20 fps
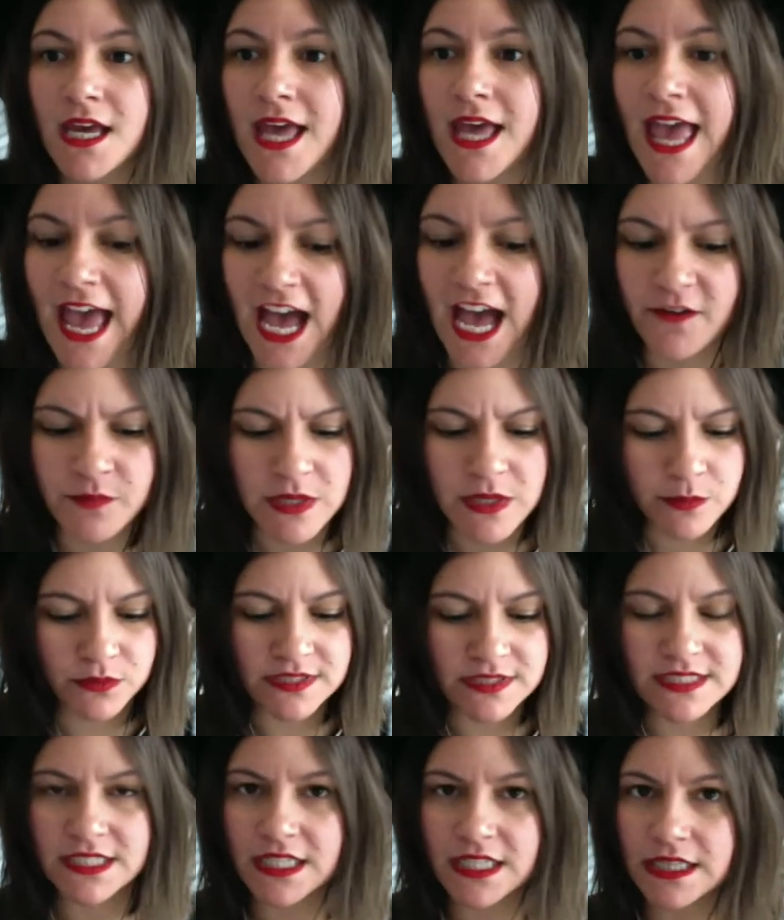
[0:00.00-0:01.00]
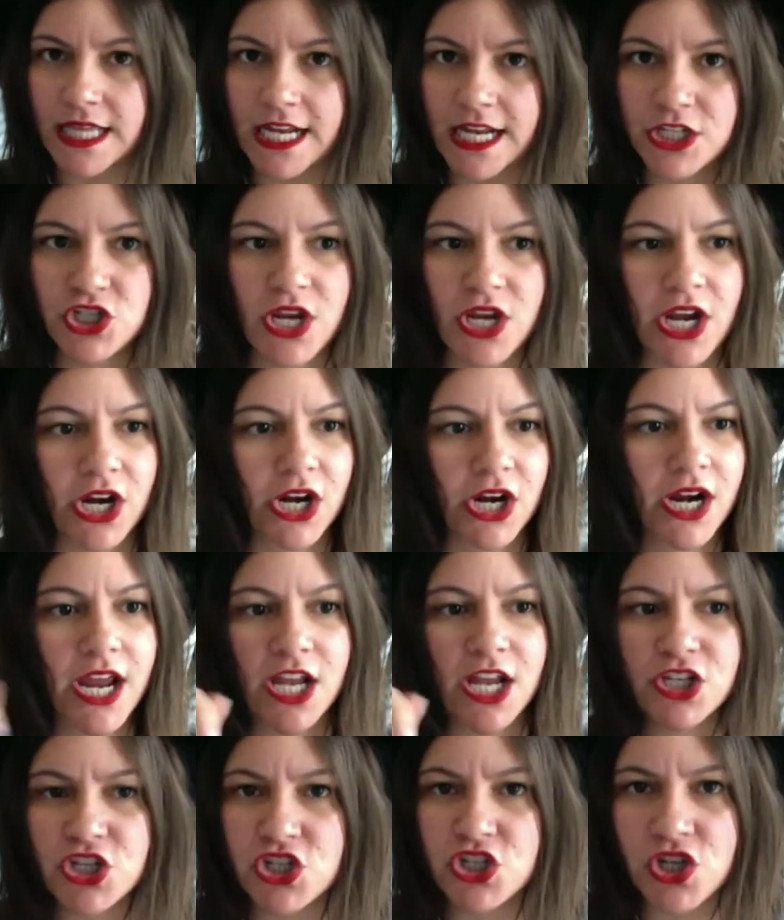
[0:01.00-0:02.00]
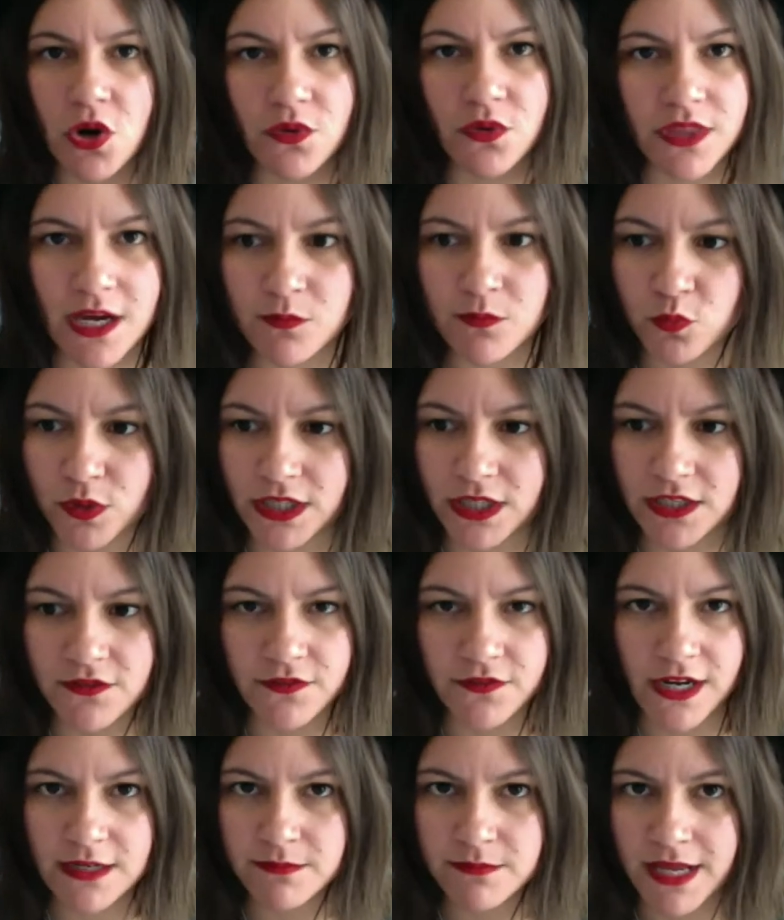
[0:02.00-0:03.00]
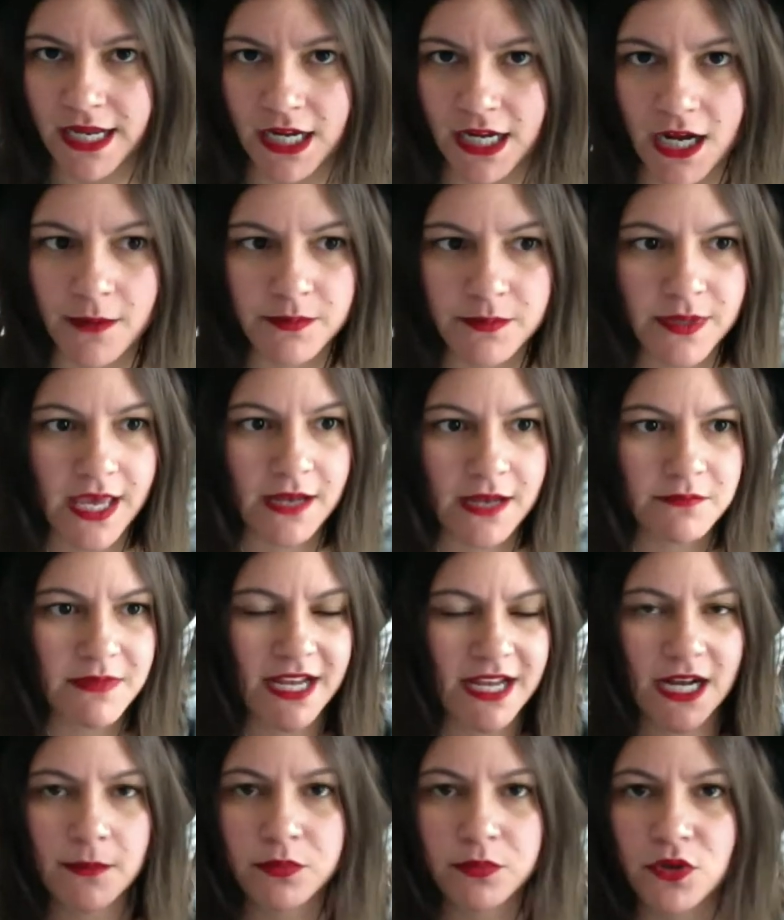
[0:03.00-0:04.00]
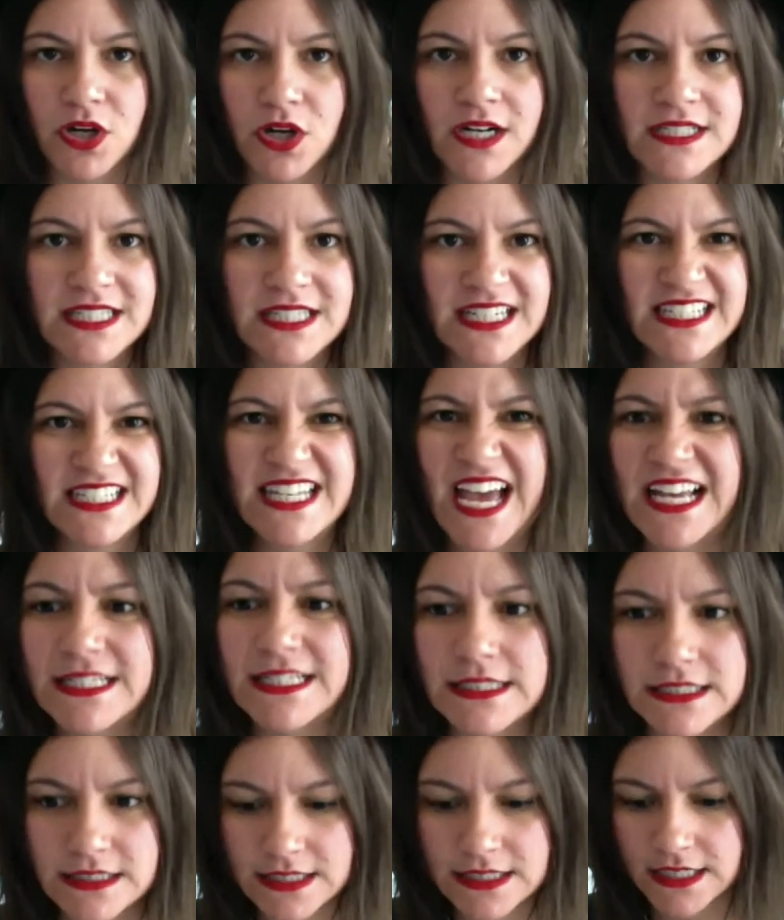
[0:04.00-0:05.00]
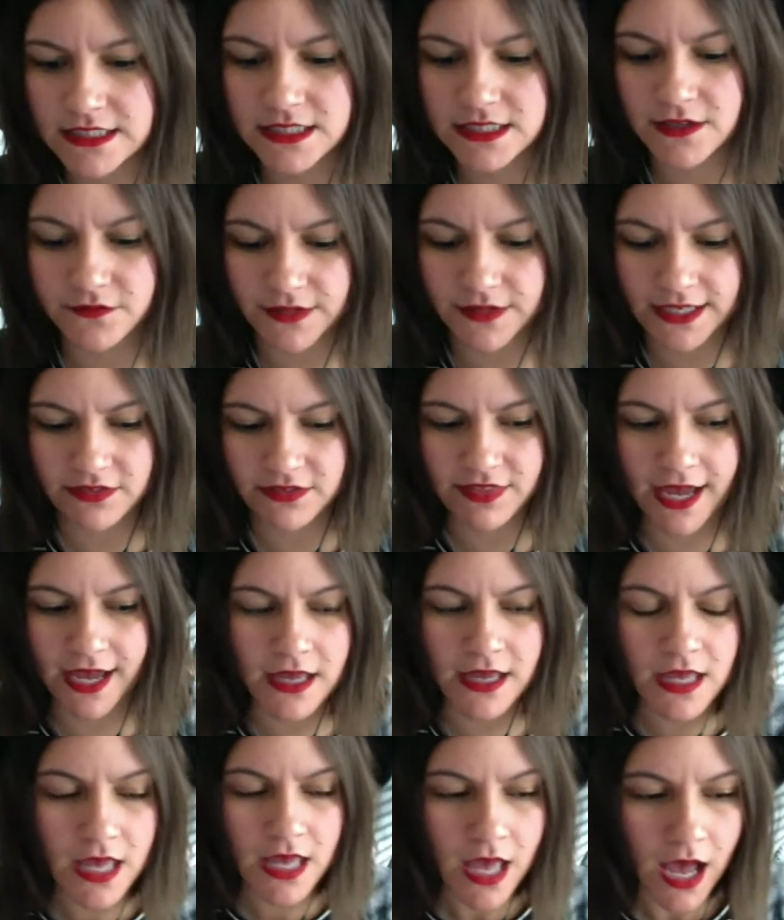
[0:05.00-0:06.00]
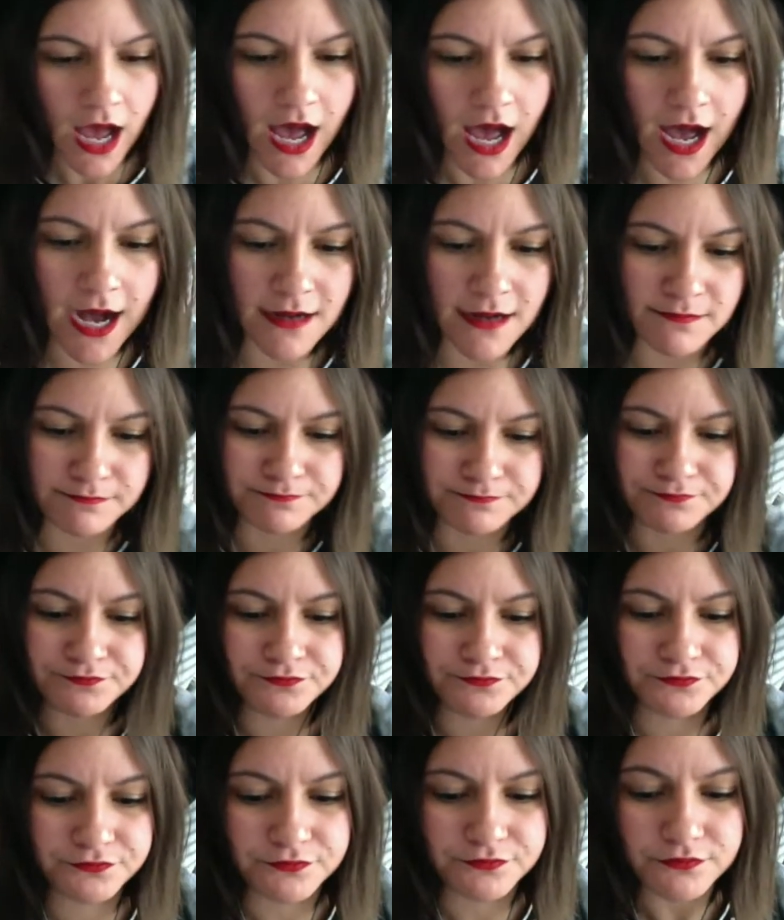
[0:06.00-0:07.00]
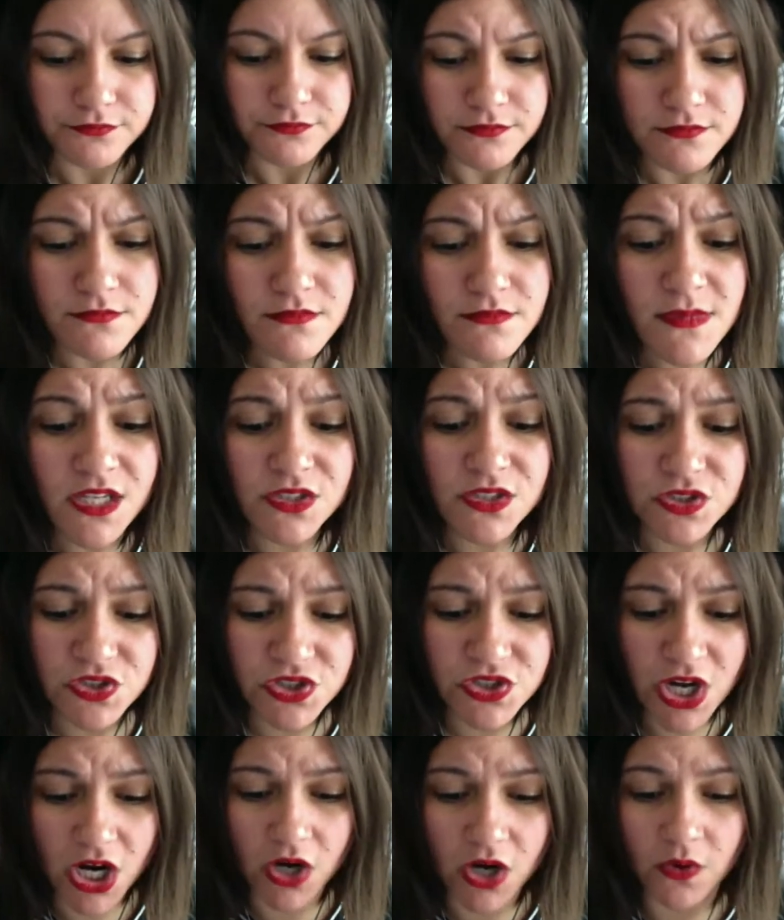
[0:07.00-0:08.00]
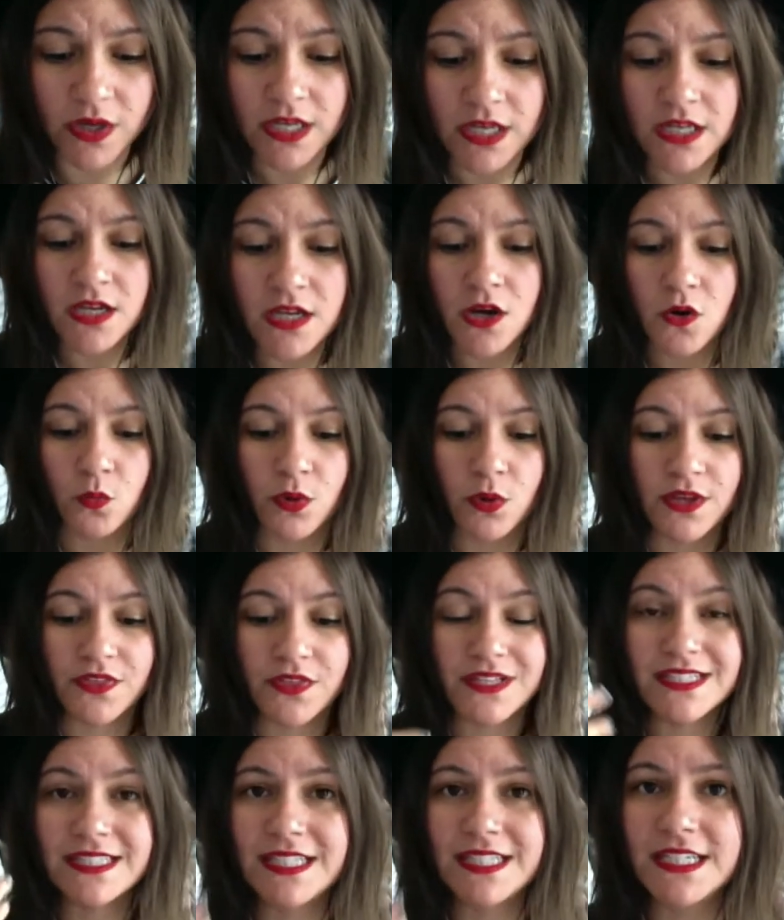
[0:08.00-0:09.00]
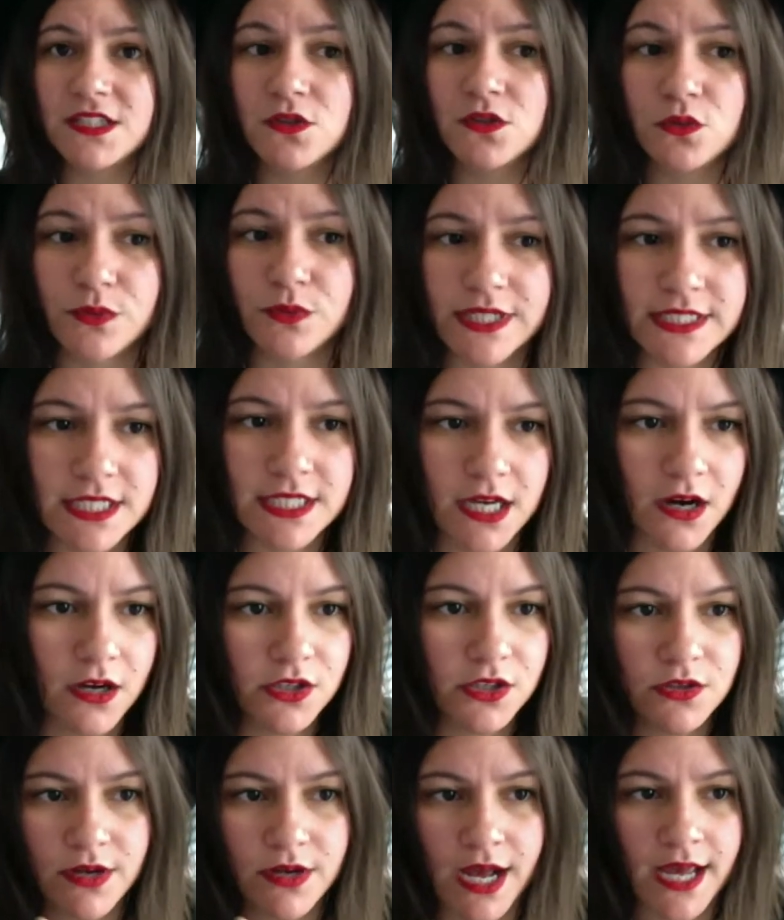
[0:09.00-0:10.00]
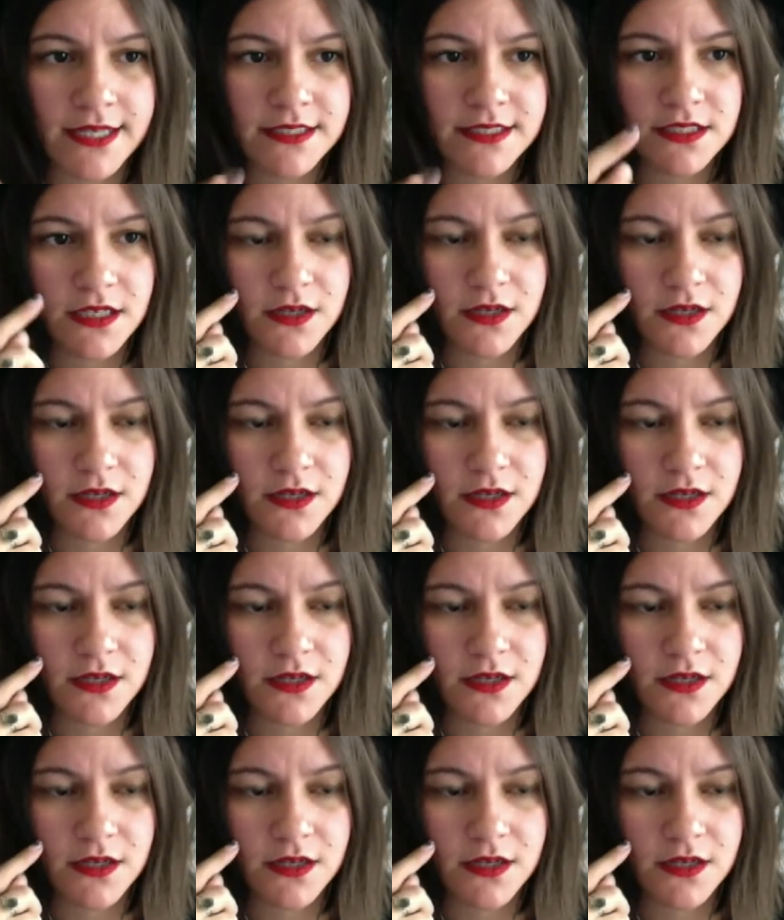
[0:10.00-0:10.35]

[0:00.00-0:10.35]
Have people sit in that chair and show them really fun makeup and makeup looks and tests and stuff like that. Um so, with seasonal retail, you guys,